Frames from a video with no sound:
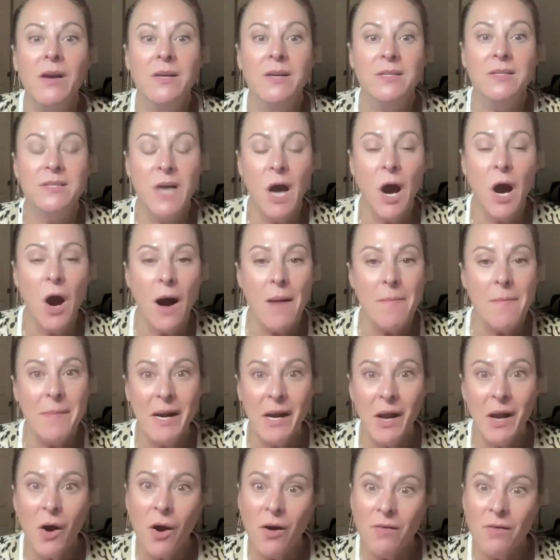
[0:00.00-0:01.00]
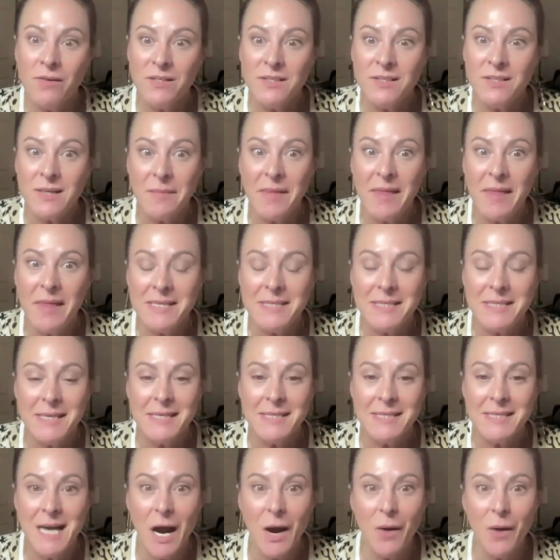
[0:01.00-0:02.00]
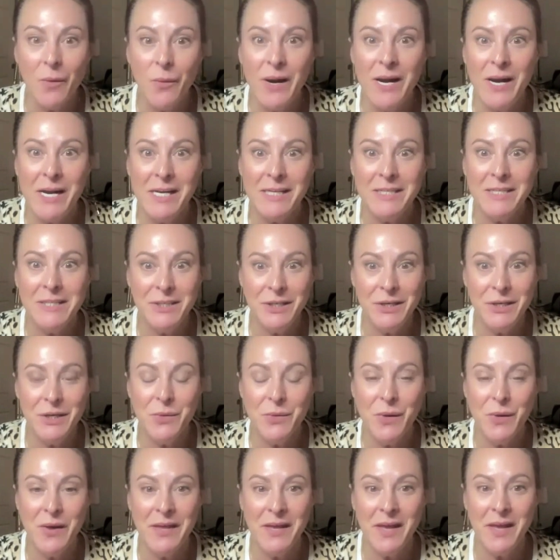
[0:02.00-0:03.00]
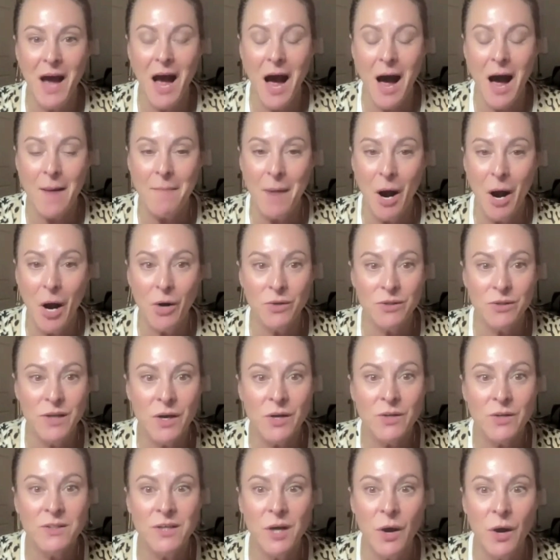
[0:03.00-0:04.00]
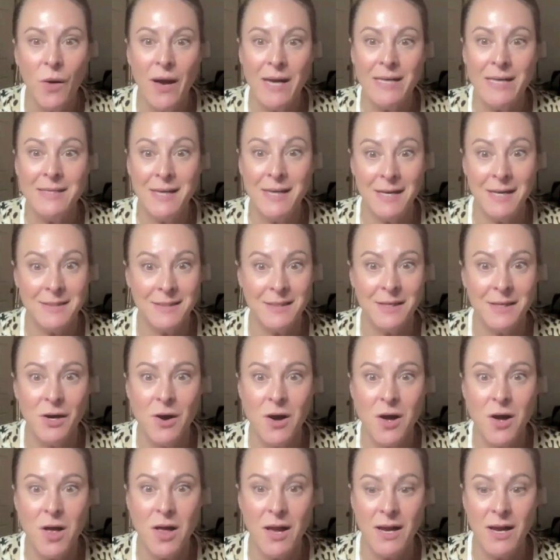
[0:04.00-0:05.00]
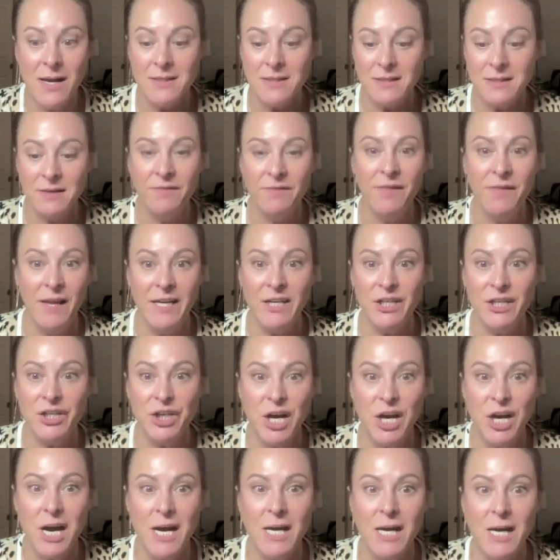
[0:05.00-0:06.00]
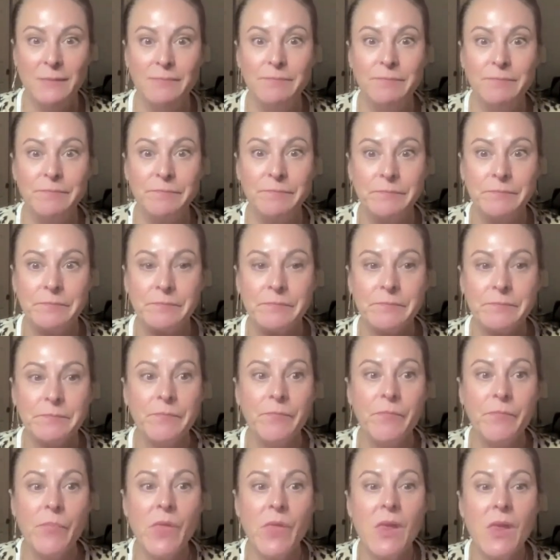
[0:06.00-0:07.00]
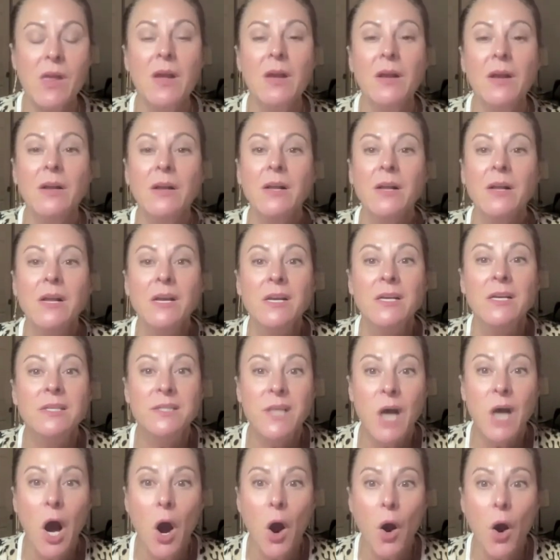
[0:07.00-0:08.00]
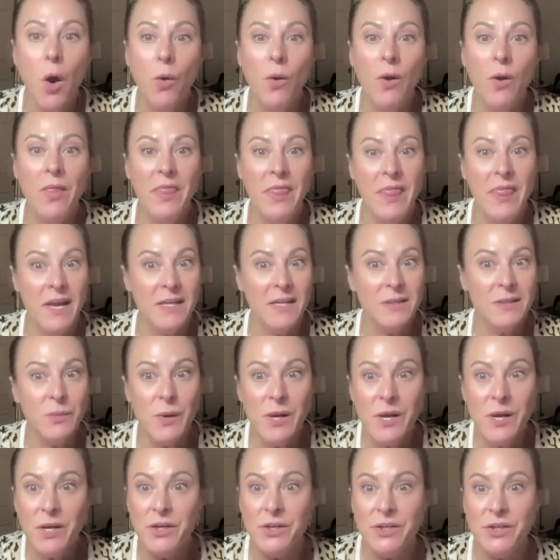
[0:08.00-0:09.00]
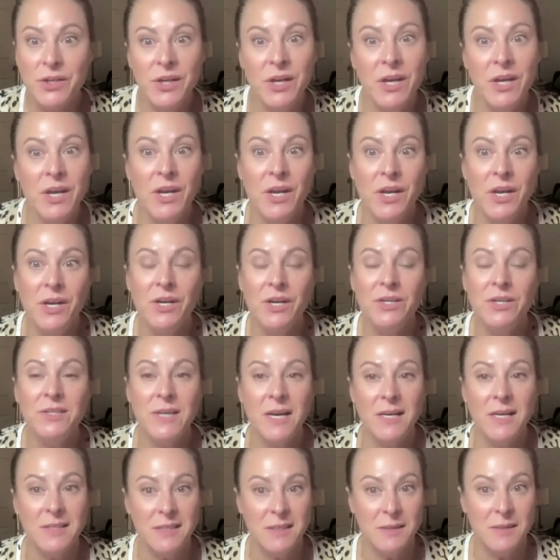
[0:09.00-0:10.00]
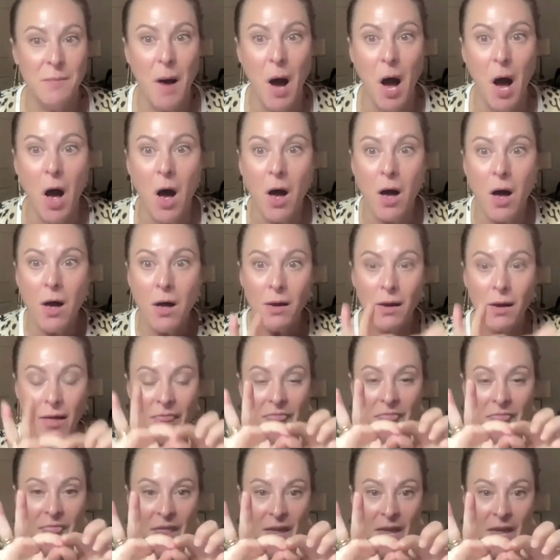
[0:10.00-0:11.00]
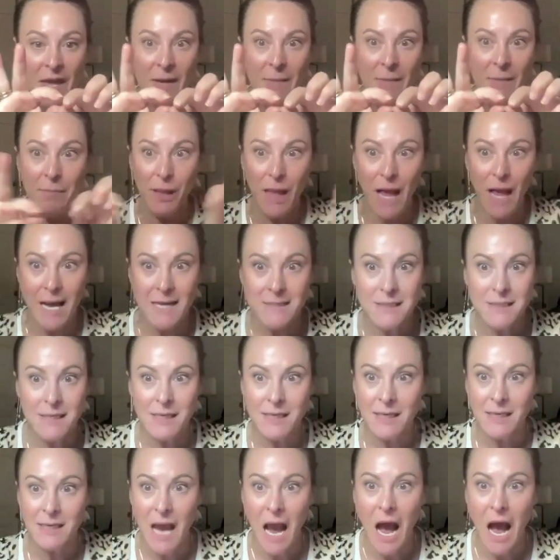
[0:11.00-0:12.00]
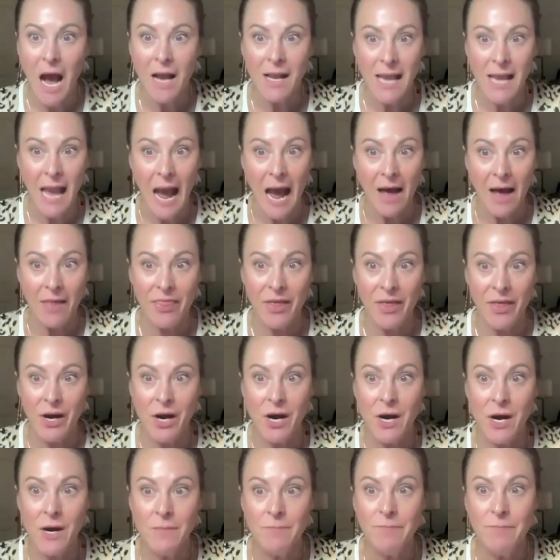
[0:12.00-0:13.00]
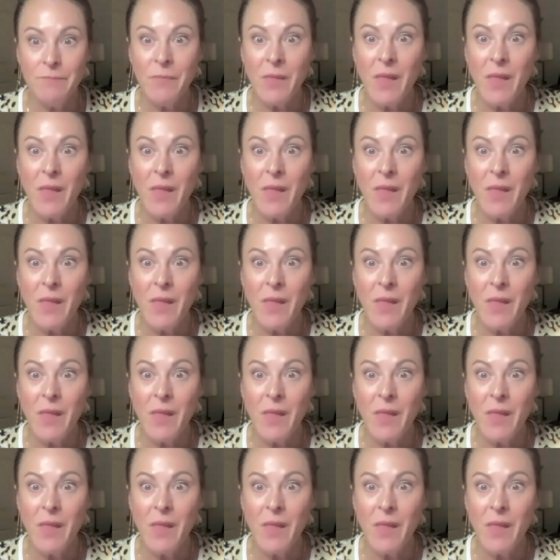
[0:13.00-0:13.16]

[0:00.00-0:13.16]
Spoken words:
So I'm going to go over some of these things that we do with ozone. So intestinal insufflation. So this, we usually use a small, thin plastic catheter,